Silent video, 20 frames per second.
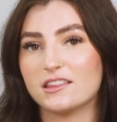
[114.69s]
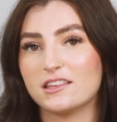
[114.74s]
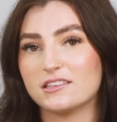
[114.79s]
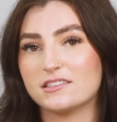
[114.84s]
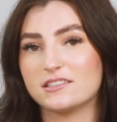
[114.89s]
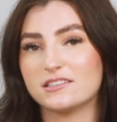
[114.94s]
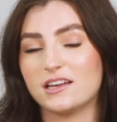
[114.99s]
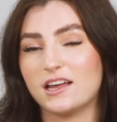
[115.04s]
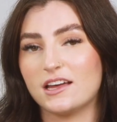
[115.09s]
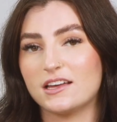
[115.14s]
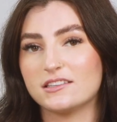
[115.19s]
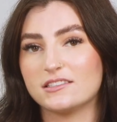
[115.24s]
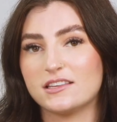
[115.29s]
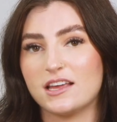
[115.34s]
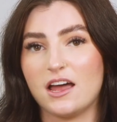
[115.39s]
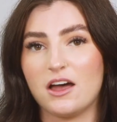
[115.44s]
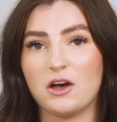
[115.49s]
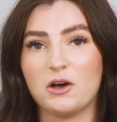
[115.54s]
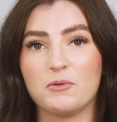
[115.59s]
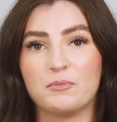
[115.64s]
This does
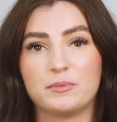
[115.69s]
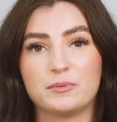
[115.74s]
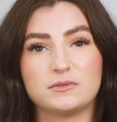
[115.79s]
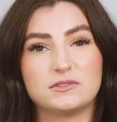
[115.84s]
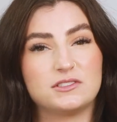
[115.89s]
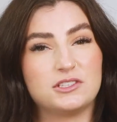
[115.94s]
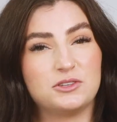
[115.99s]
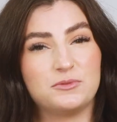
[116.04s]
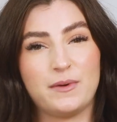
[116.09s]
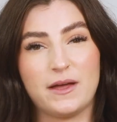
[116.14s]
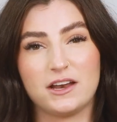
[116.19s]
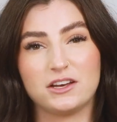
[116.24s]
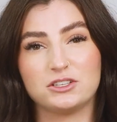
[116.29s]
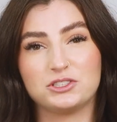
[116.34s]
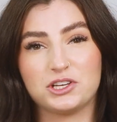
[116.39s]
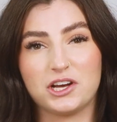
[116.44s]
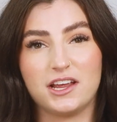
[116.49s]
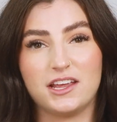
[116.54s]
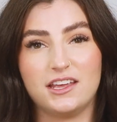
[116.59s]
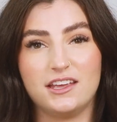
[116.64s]
help to
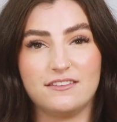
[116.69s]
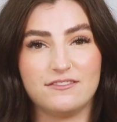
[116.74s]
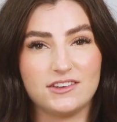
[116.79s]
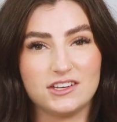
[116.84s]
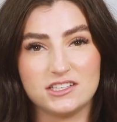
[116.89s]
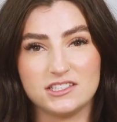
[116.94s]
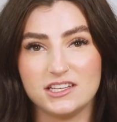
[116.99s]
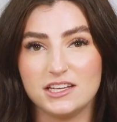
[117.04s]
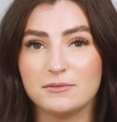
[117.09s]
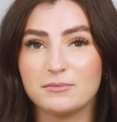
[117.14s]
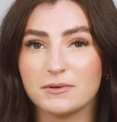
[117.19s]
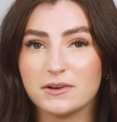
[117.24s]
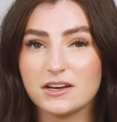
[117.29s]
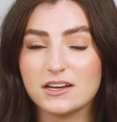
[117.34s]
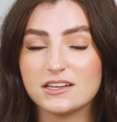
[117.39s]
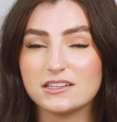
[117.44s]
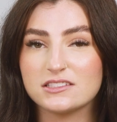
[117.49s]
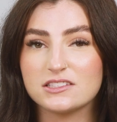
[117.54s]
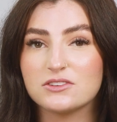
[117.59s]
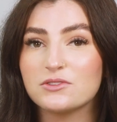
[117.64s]
penetrate even deeper
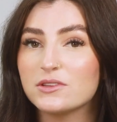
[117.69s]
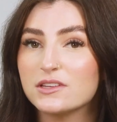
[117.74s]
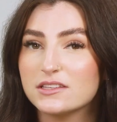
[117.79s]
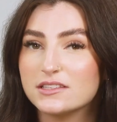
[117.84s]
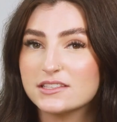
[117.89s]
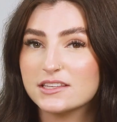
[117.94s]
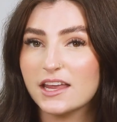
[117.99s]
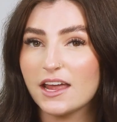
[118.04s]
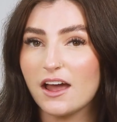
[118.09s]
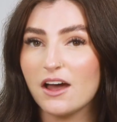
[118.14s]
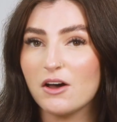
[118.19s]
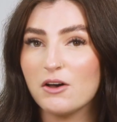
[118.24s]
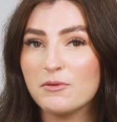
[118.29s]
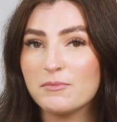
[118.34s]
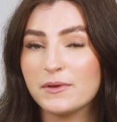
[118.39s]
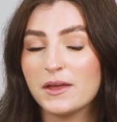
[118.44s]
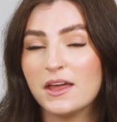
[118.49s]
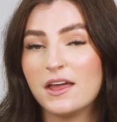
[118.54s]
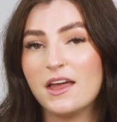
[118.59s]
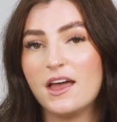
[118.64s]
into the
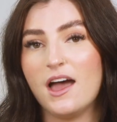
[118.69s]
scalp.